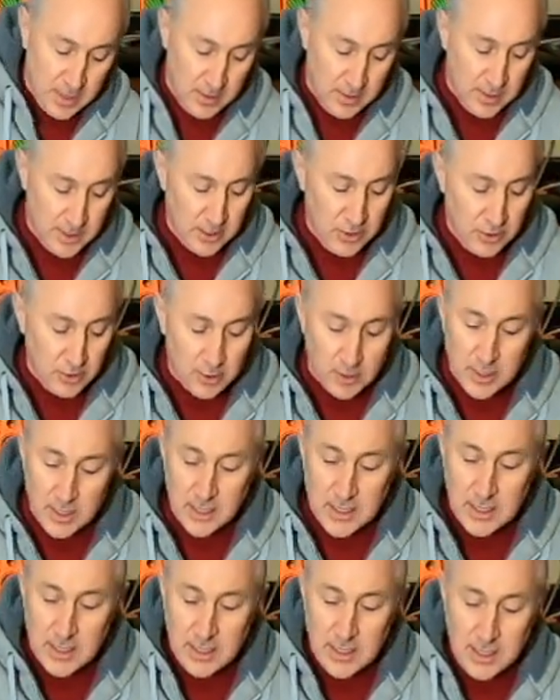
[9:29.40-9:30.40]
Then you're
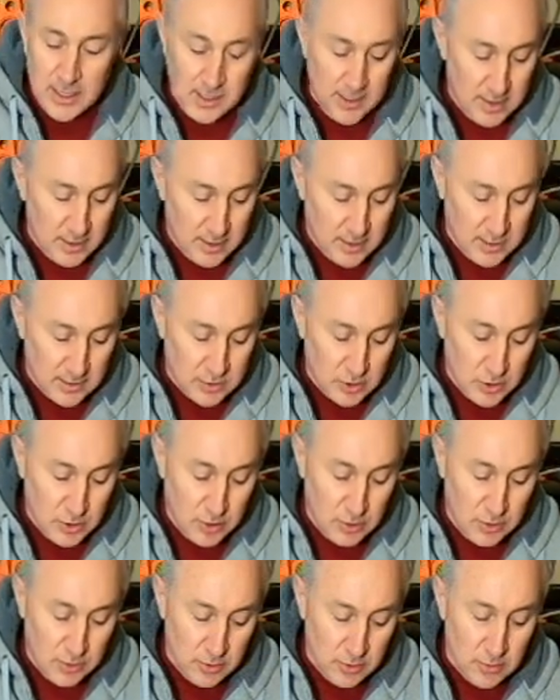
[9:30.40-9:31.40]
going to need
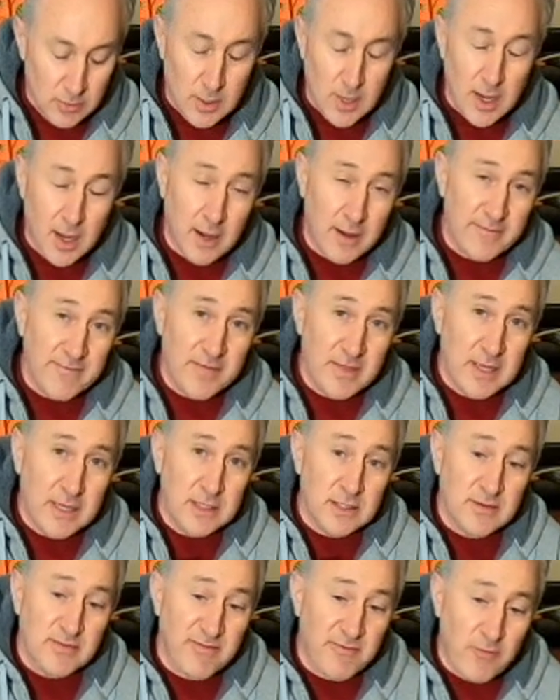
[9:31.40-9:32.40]
2 of
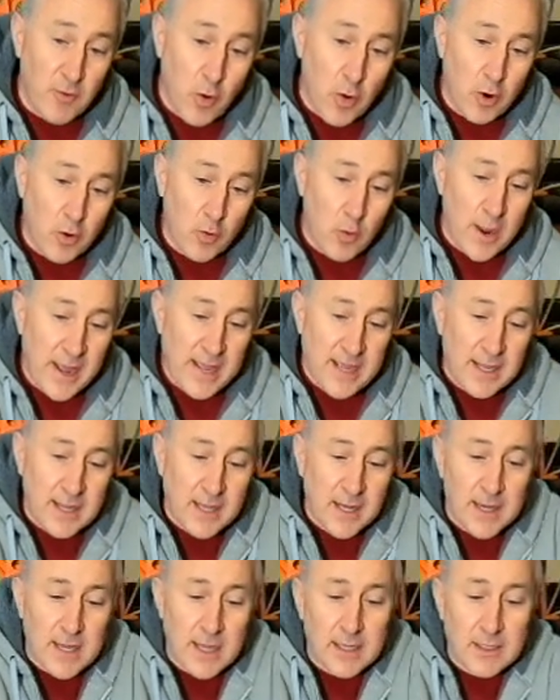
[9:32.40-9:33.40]
these 4-way
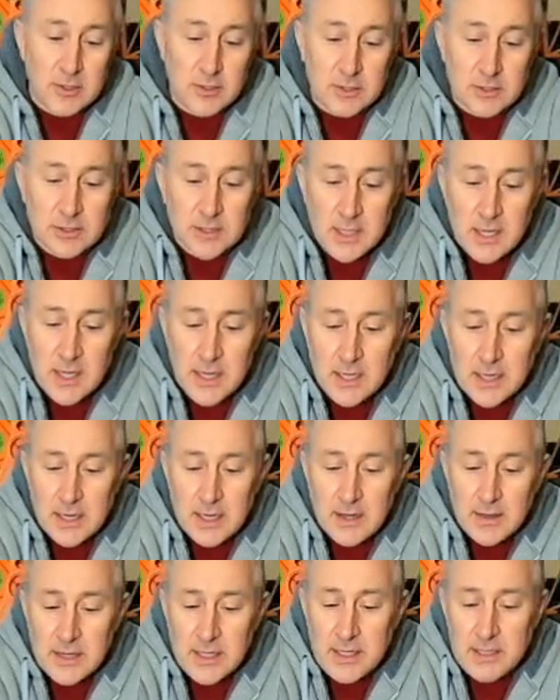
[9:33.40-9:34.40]
connectors.
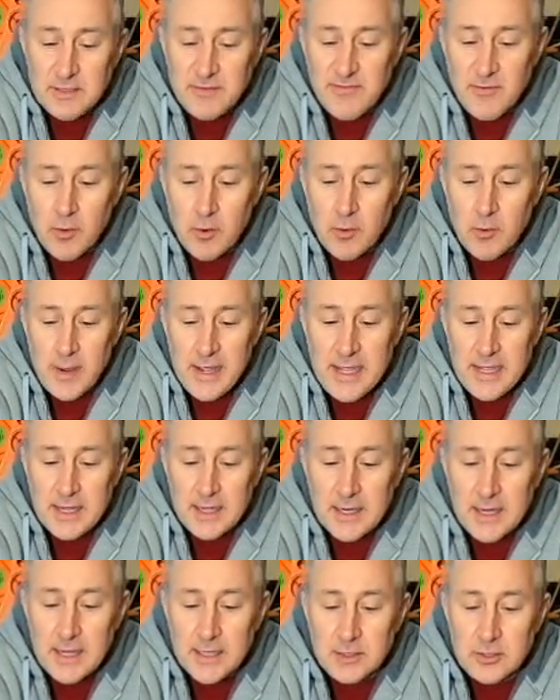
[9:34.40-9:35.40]
Now these 4-way
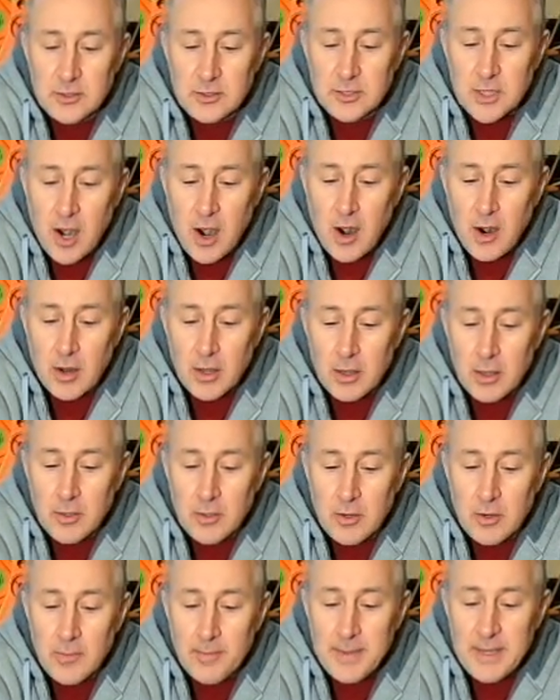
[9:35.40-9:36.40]
connectors are a
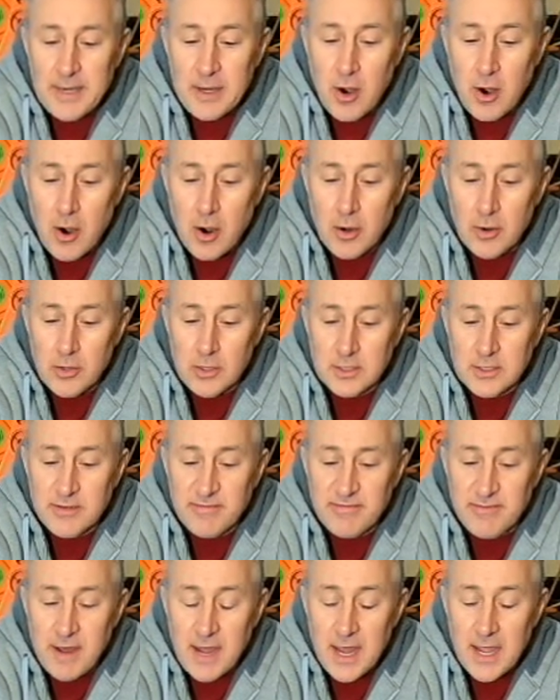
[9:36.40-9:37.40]
little bit harder to
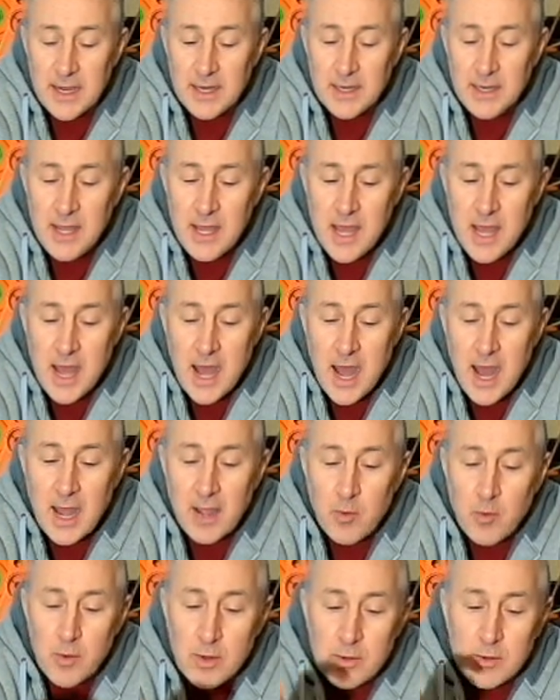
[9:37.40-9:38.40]
find.
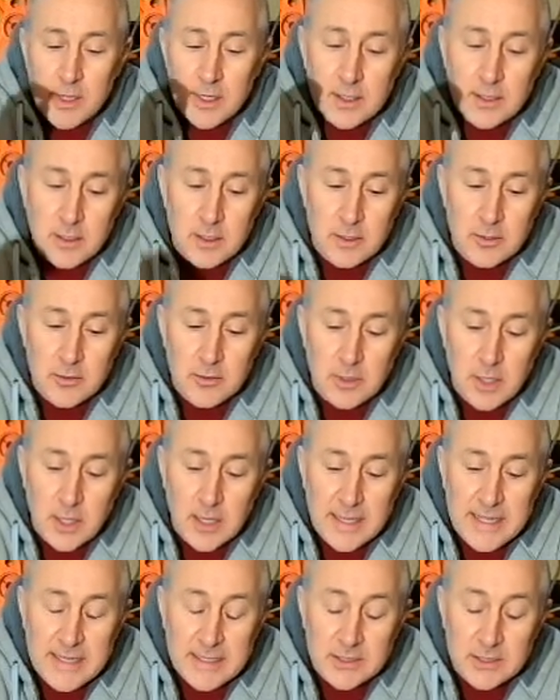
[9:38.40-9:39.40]
I will include
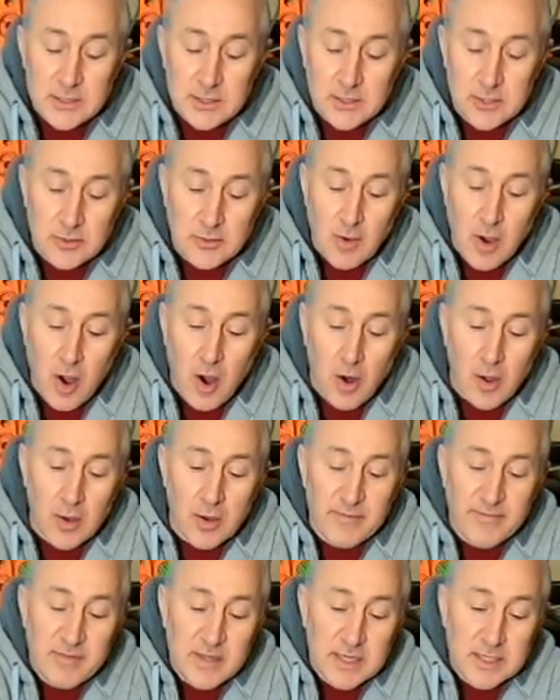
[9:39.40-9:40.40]
links to
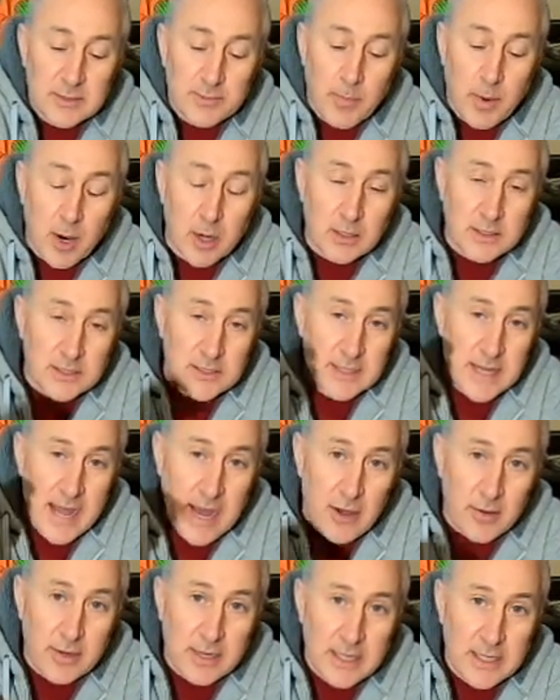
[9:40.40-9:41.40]
all of these parts
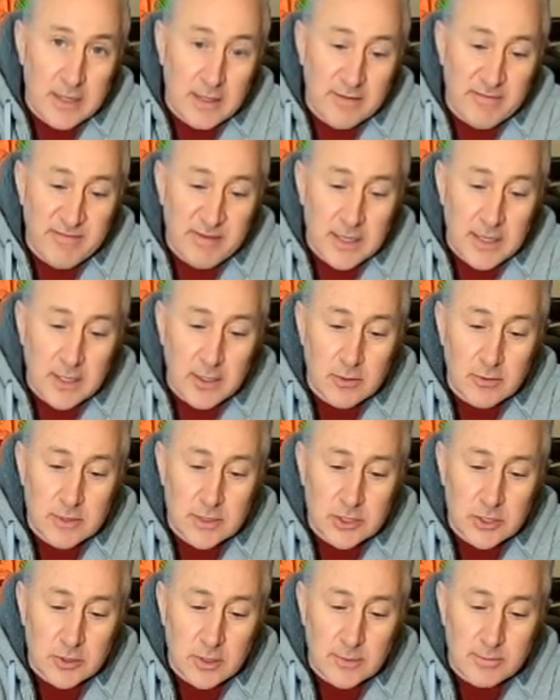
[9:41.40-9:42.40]
down in the video
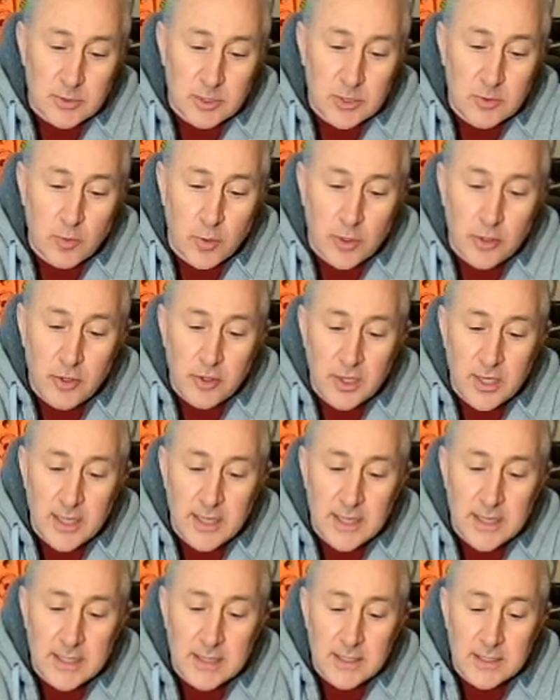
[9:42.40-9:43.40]
description where you
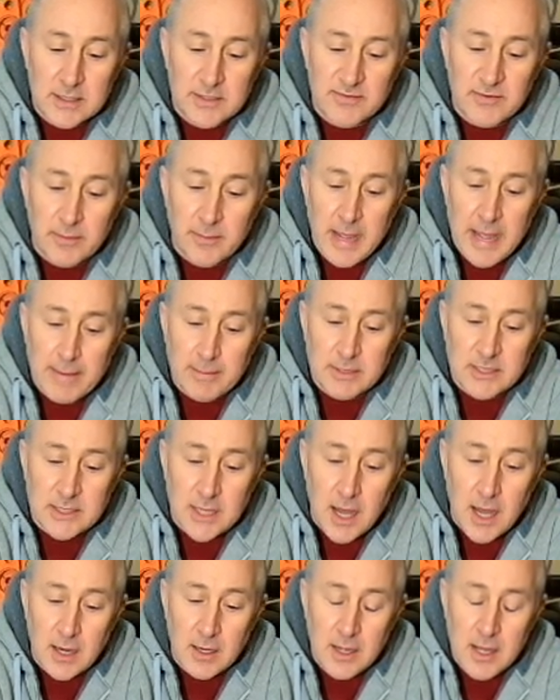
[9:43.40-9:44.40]
can get these from
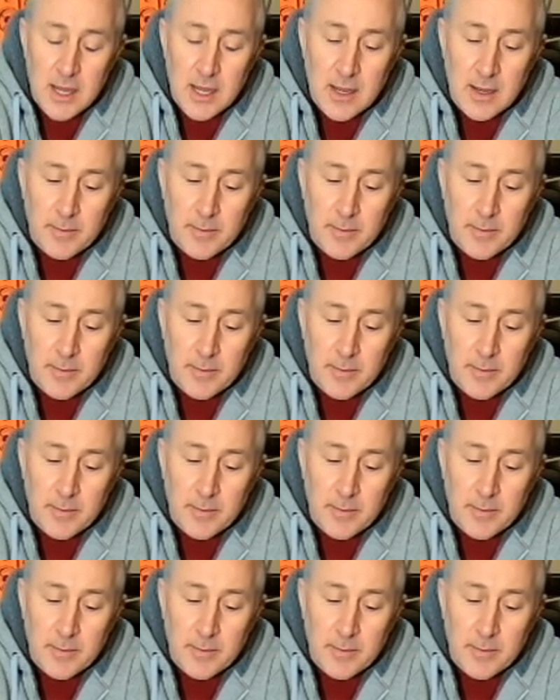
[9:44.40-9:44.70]
Amazon.